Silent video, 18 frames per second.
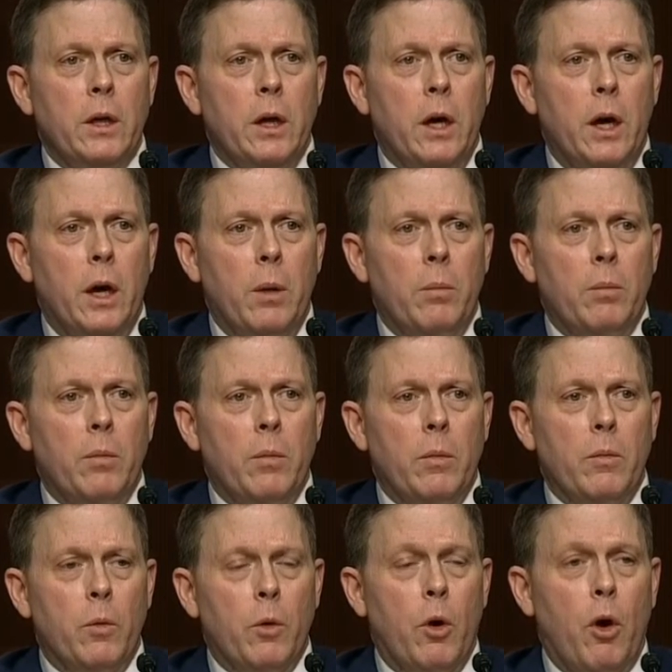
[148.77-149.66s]

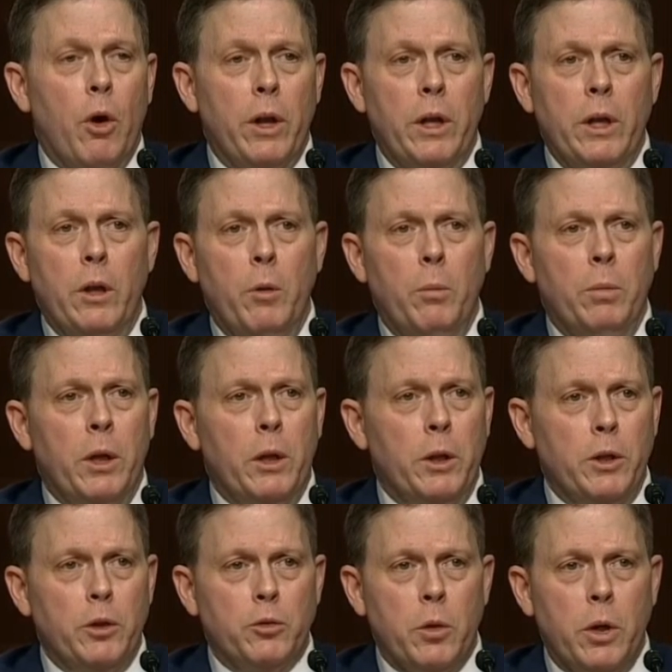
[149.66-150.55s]
regarding, you know,
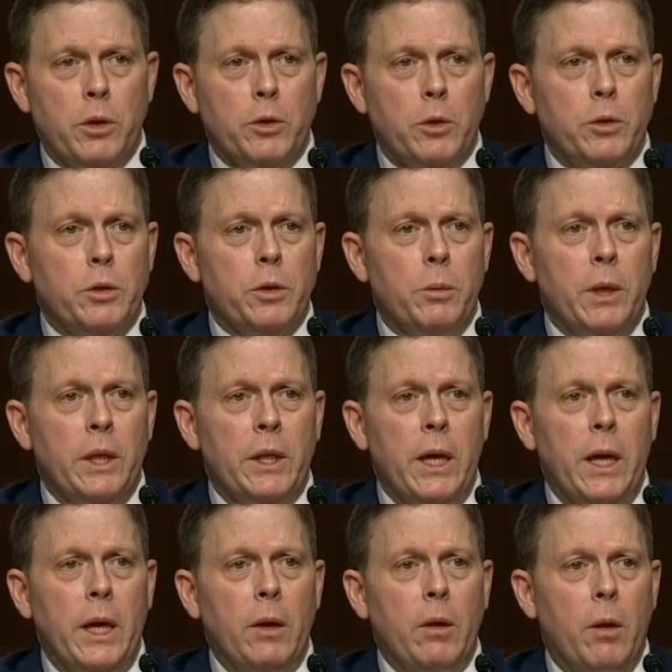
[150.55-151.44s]
building structure or something like
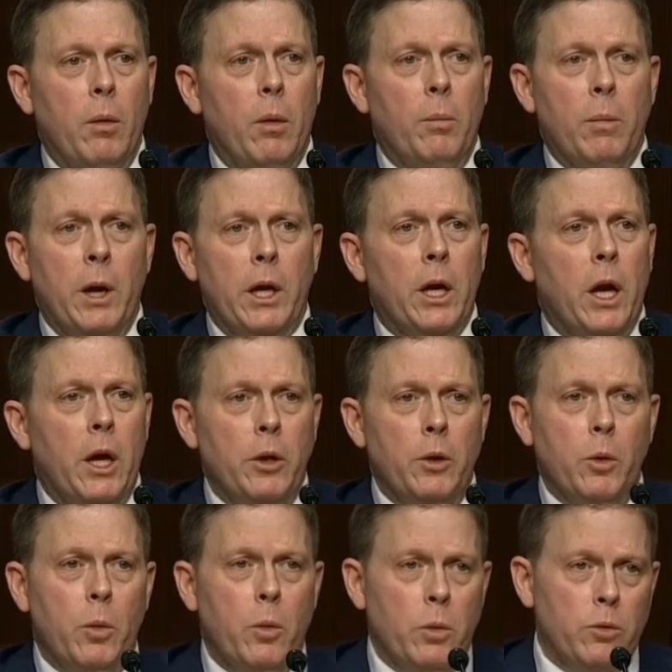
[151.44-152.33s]
that, my
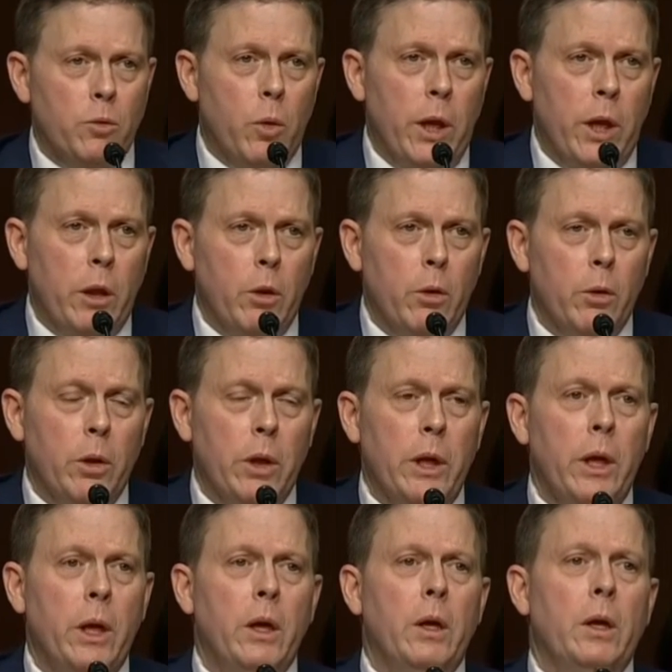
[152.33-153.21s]
conduit was
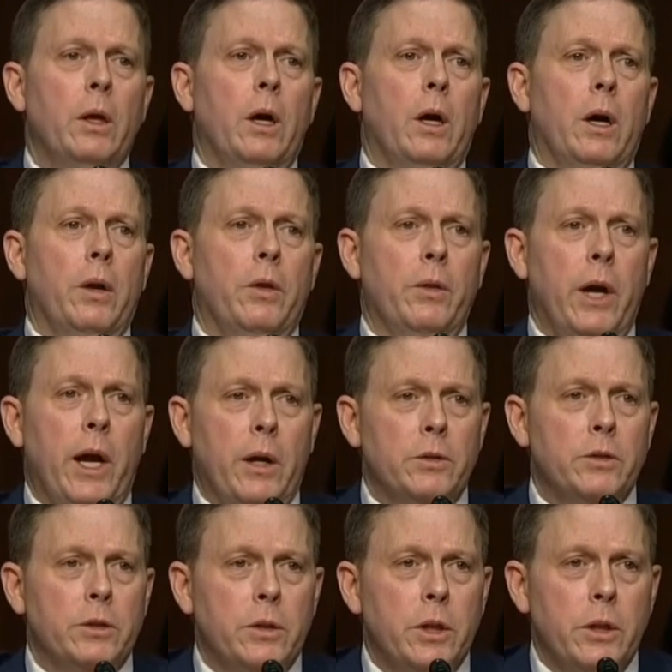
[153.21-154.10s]
regularly the
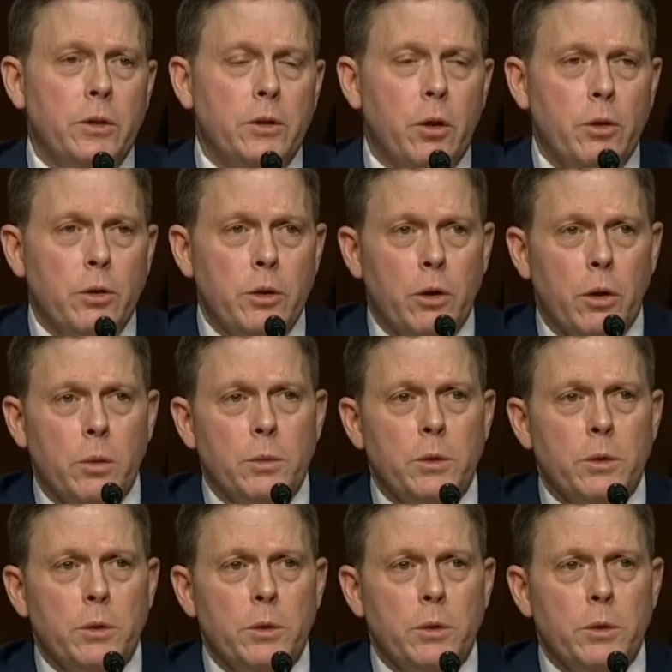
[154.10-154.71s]
House and Senate Sergeant Arms.